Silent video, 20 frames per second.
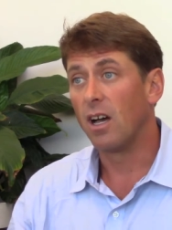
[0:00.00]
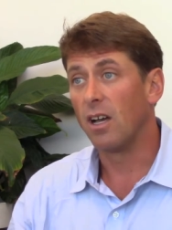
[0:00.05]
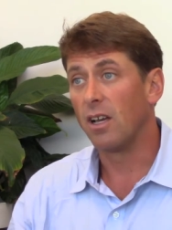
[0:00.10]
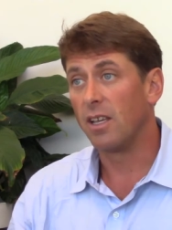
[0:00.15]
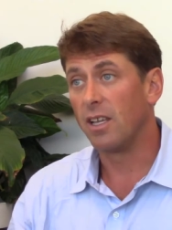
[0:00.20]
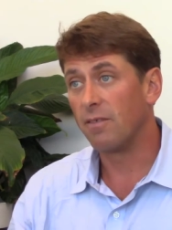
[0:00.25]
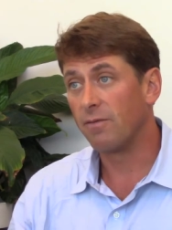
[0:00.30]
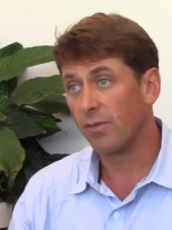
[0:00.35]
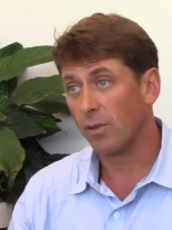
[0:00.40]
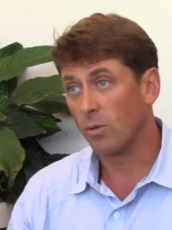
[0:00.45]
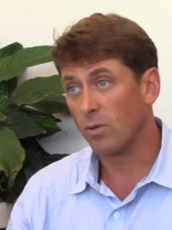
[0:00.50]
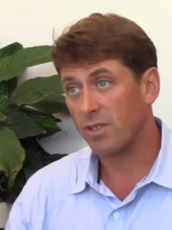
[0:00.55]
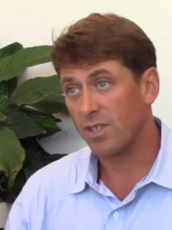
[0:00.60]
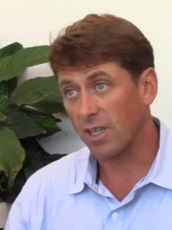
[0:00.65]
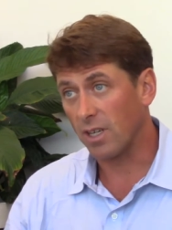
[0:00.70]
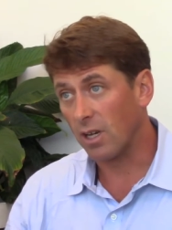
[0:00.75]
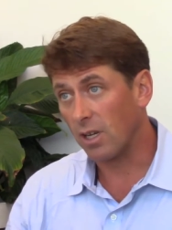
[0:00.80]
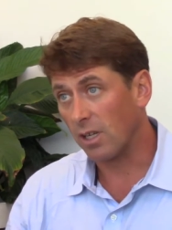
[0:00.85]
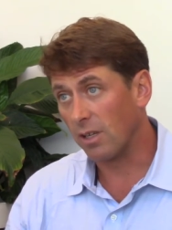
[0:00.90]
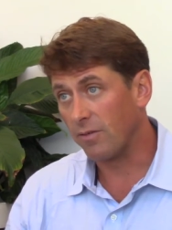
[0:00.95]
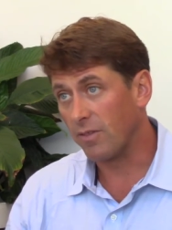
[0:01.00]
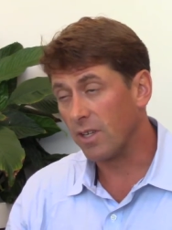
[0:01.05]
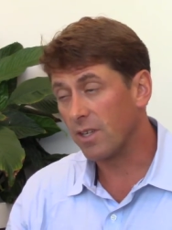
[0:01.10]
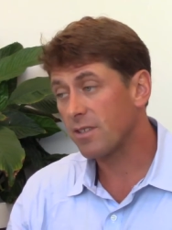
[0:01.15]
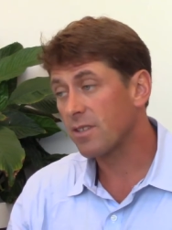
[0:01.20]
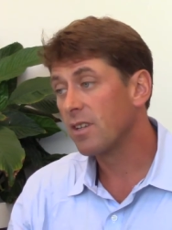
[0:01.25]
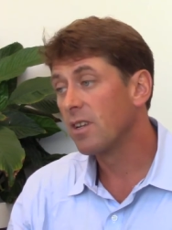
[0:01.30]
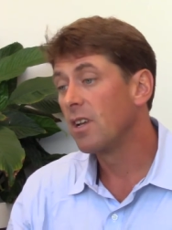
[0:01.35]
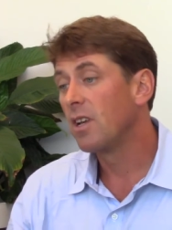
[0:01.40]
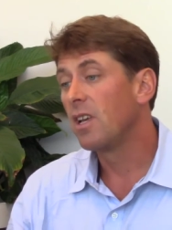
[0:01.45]
influencing all of
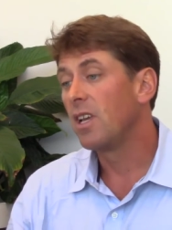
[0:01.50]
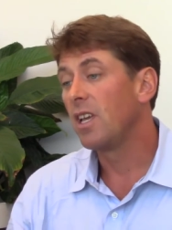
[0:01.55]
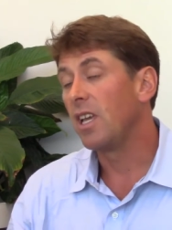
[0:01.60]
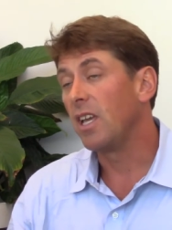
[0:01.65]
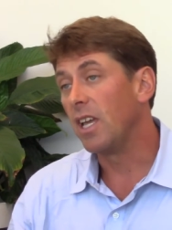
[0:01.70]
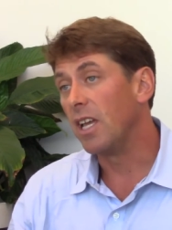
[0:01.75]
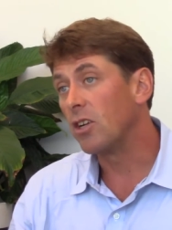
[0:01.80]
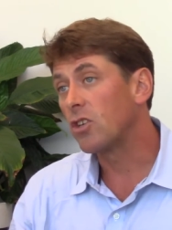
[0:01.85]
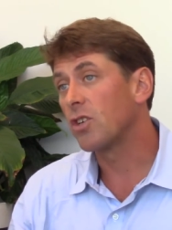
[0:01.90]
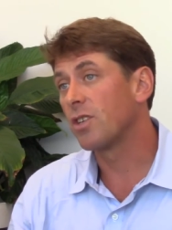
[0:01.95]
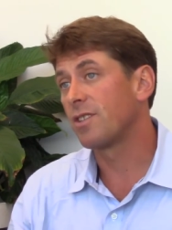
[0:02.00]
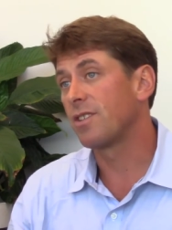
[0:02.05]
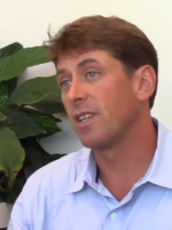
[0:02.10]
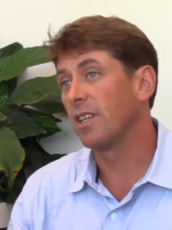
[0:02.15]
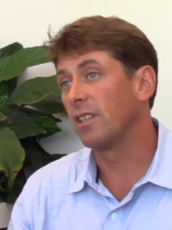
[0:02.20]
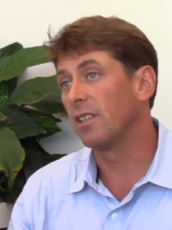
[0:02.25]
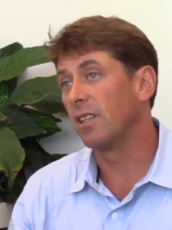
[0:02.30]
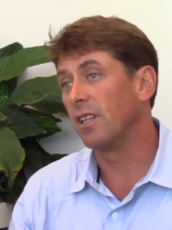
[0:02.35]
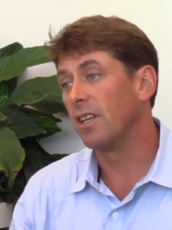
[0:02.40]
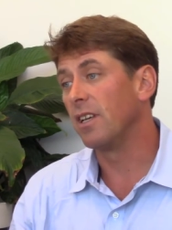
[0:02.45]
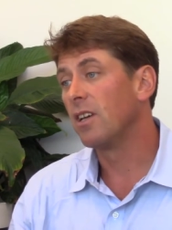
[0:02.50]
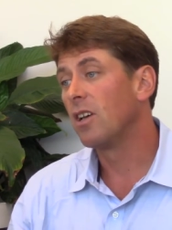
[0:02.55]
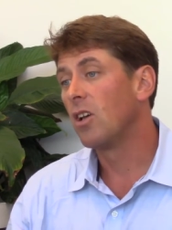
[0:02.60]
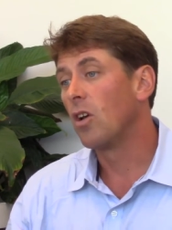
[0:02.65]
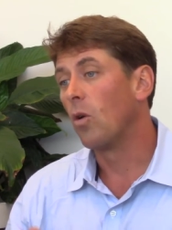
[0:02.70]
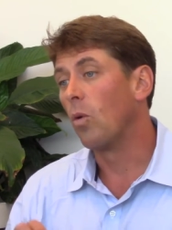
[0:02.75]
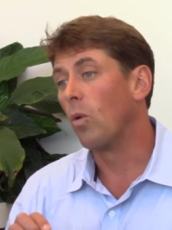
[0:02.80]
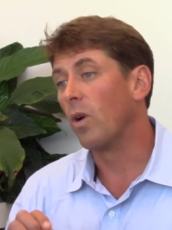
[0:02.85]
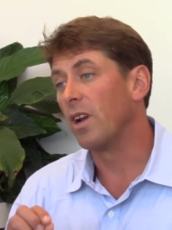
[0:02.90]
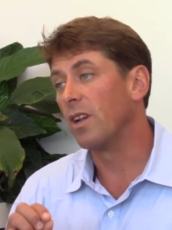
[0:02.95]
this. Interestingly,
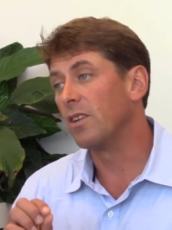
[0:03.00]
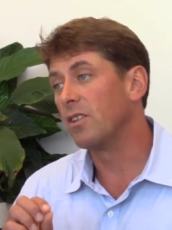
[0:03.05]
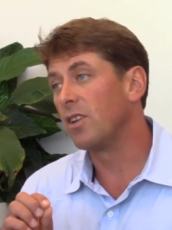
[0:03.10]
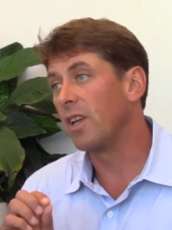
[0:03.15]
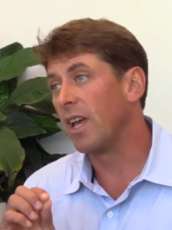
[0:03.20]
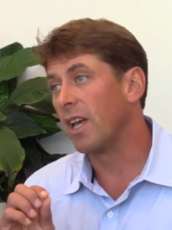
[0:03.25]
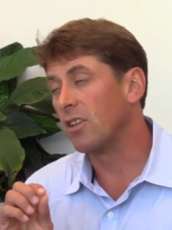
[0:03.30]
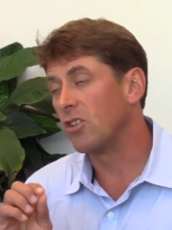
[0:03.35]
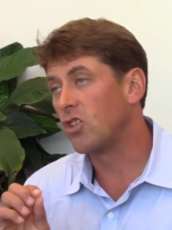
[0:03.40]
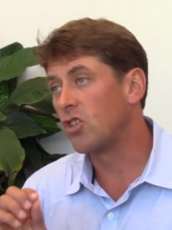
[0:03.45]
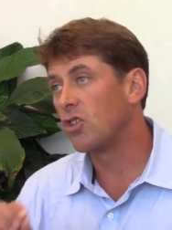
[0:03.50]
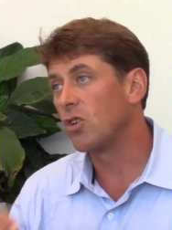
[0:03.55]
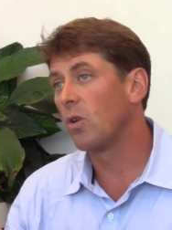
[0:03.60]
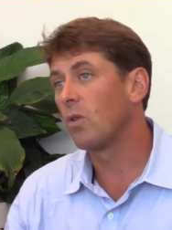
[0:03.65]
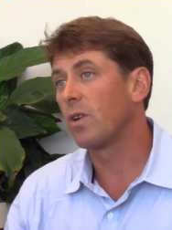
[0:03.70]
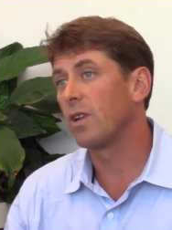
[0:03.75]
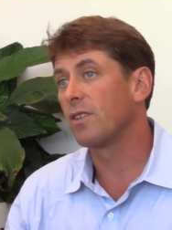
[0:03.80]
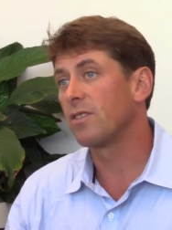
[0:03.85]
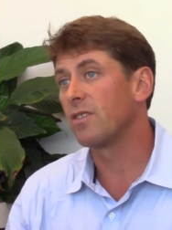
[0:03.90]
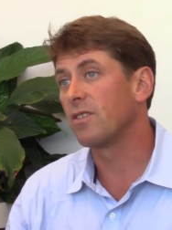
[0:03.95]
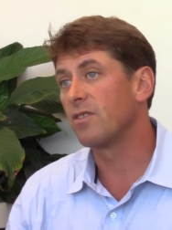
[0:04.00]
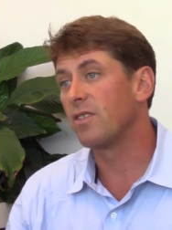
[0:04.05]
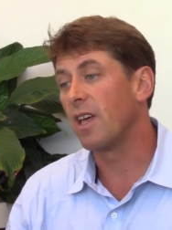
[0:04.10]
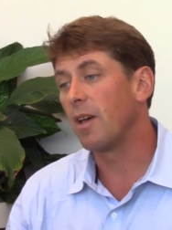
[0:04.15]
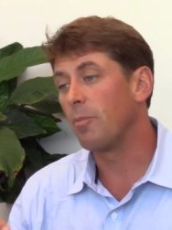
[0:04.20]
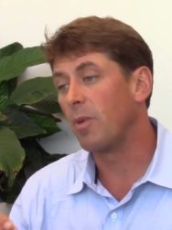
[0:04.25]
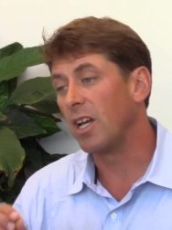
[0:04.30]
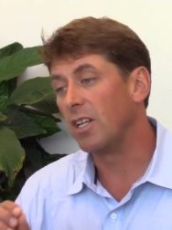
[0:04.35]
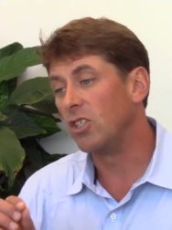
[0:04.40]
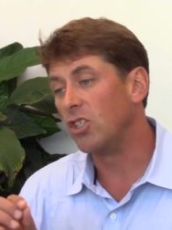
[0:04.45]
what it has shown us is
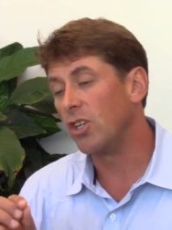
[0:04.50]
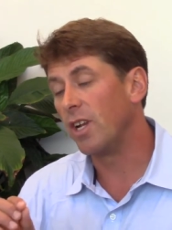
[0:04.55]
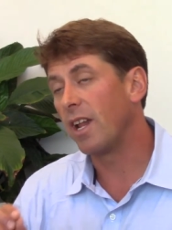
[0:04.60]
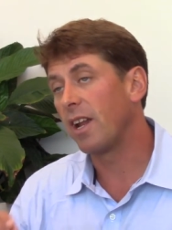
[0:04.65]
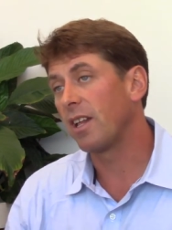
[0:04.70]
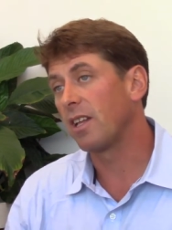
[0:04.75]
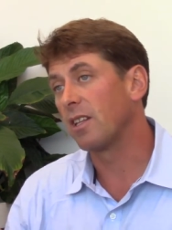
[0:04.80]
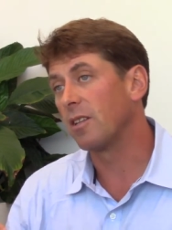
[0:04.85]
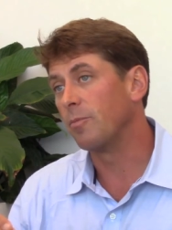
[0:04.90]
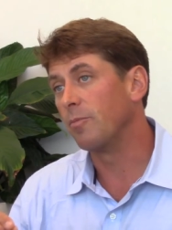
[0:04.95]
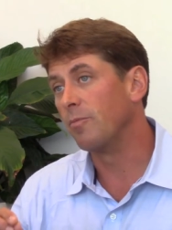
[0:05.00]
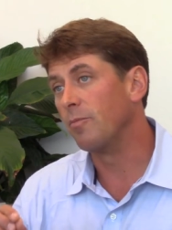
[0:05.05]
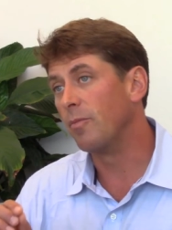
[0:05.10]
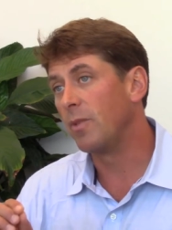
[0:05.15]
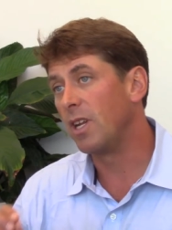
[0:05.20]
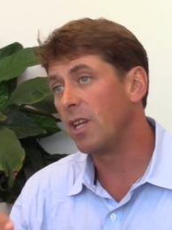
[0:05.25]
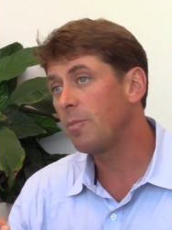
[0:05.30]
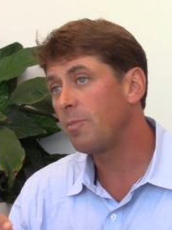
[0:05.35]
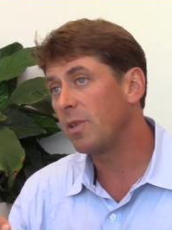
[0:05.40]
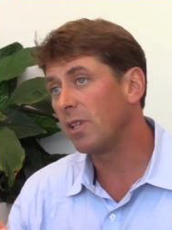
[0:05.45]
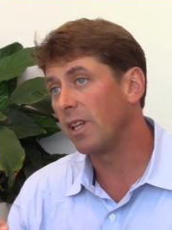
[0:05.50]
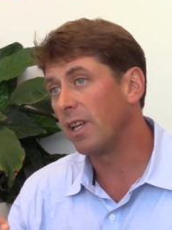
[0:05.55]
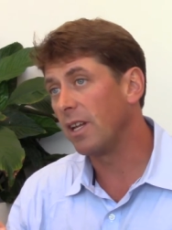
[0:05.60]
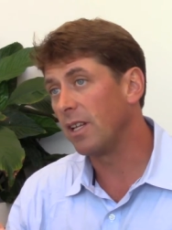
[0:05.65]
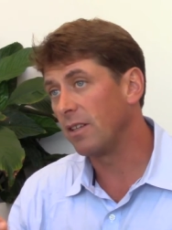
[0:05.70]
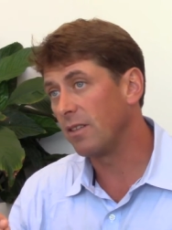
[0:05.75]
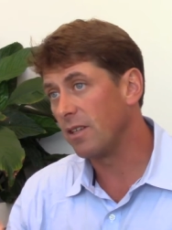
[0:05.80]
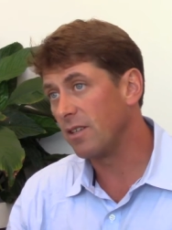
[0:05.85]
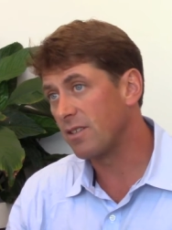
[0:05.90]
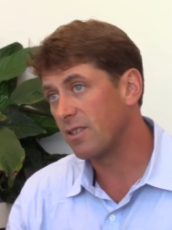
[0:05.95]
that by genetically
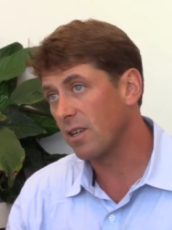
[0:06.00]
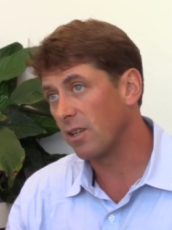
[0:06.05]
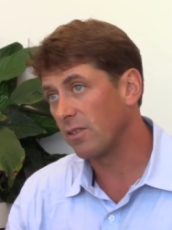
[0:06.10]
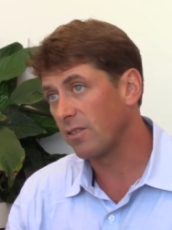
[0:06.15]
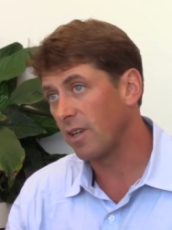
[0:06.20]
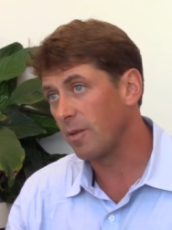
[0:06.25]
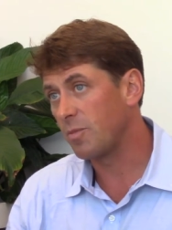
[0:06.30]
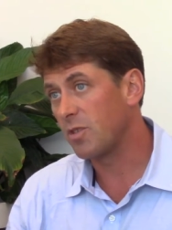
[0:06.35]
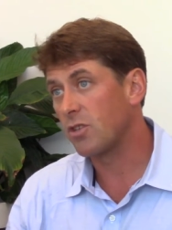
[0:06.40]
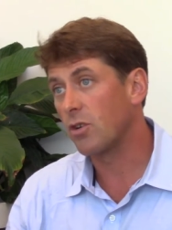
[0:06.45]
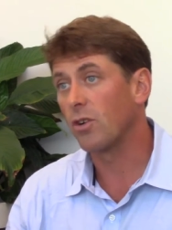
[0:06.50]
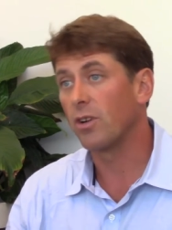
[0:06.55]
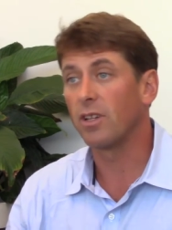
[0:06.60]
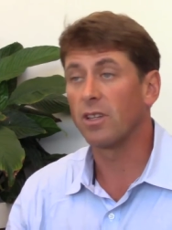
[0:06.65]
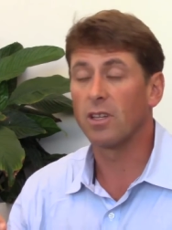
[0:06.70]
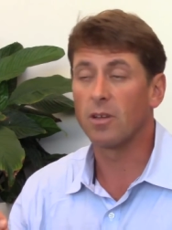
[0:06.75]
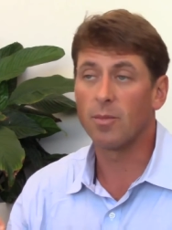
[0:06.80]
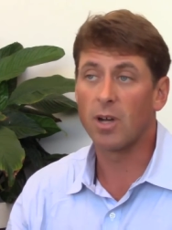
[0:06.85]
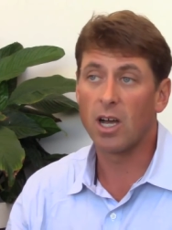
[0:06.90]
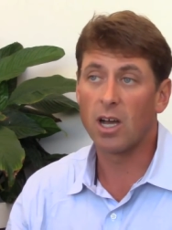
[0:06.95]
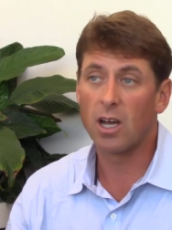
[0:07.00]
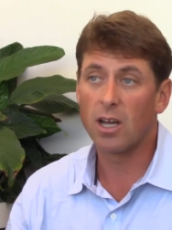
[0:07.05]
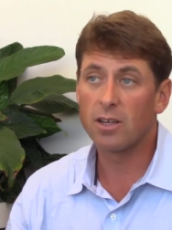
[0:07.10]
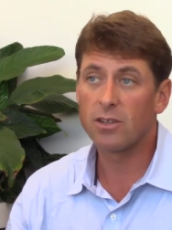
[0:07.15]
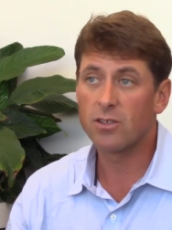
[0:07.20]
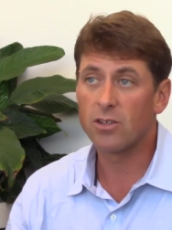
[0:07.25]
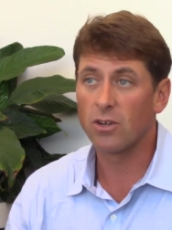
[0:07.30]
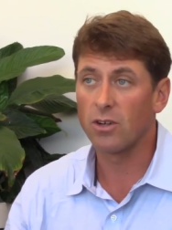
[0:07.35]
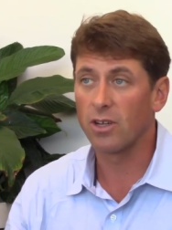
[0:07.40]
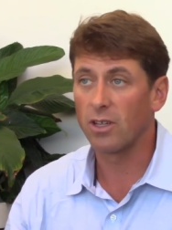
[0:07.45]
manipulating these cell types, turning them on,
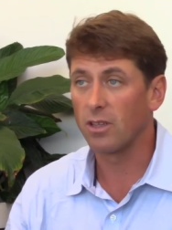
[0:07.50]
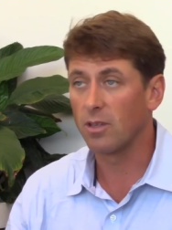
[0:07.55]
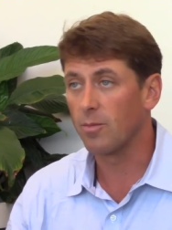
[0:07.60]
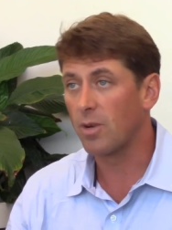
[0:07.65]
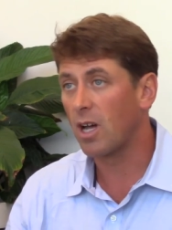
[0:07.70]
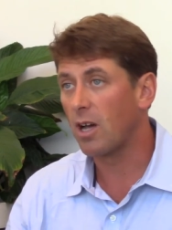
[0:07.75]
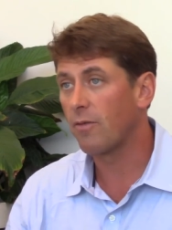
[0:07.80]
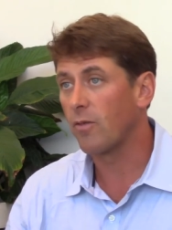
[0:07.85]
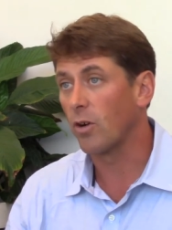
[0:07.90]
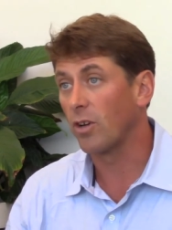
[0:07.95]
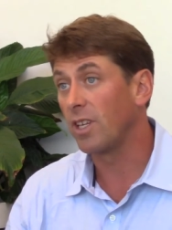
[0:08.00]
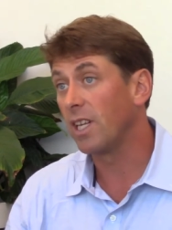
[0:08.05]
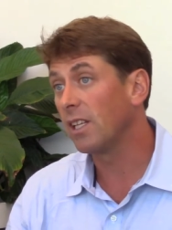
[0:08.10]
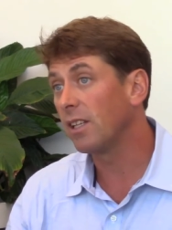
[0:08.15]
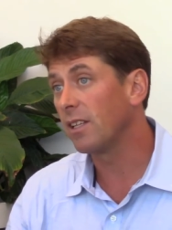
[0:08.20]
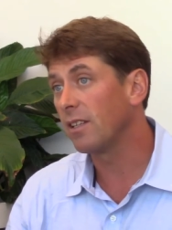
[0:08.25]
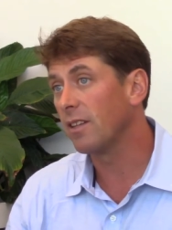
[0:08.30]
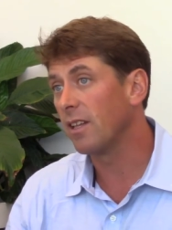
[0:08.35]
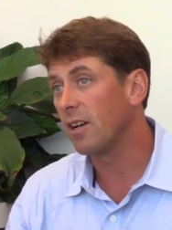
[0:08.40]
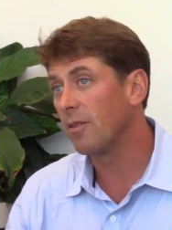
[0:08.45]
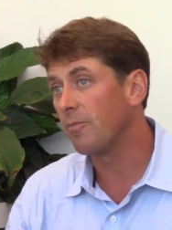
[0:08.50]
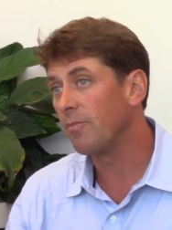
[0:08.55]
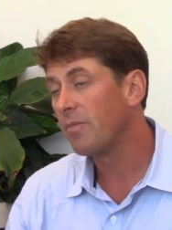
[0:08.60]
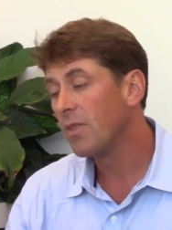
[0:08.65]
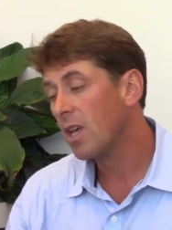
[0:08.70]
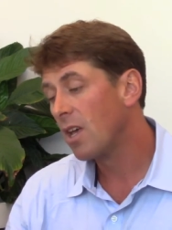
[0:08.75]
turning them off, or killing them,